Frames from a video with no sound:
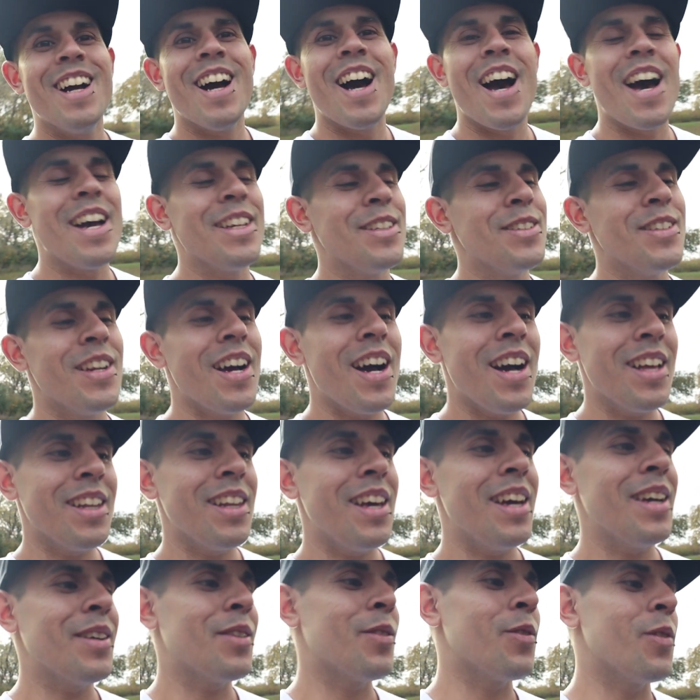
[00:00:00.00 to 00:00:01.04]
I do not
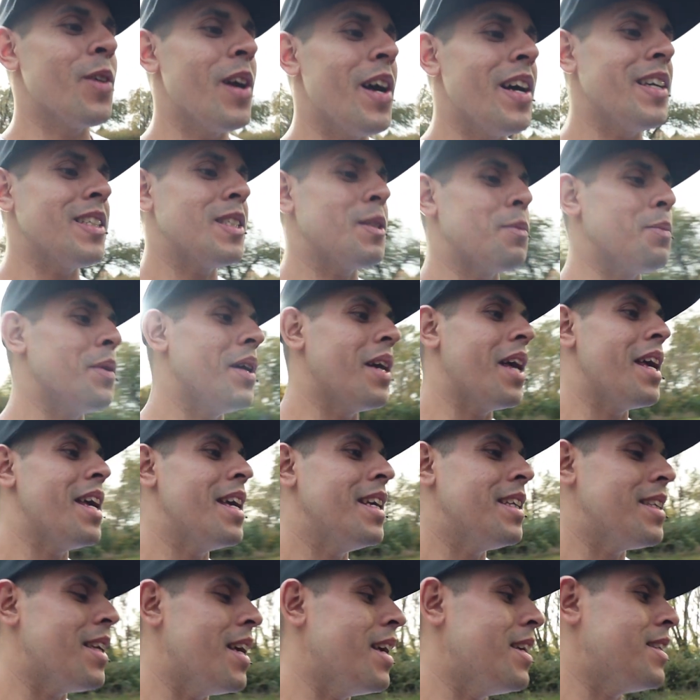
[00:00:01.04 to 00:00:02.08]
like rust, but
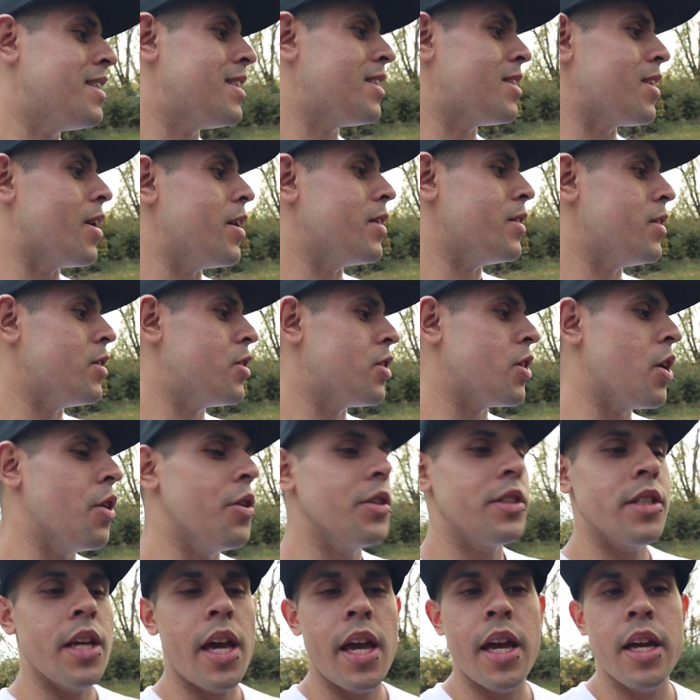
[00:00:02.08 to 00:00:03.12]
it's starting to show
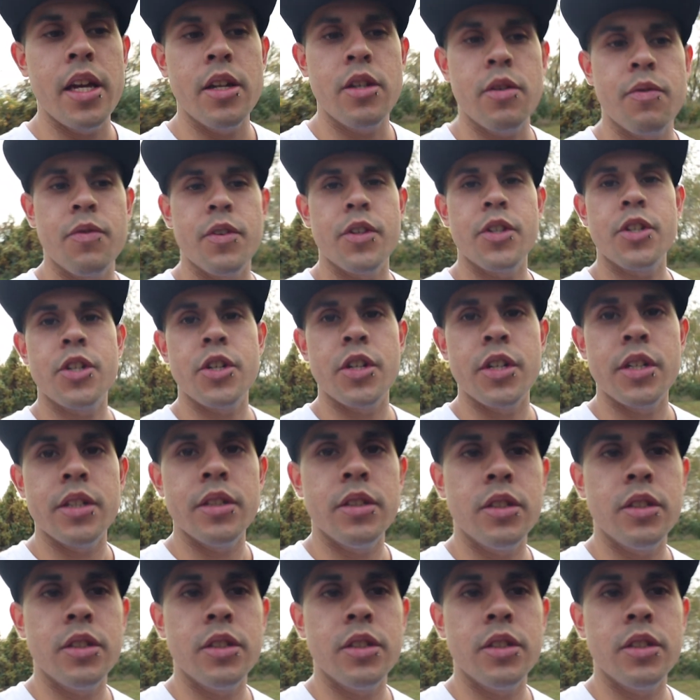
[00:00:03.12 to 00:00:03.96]
its age for sure.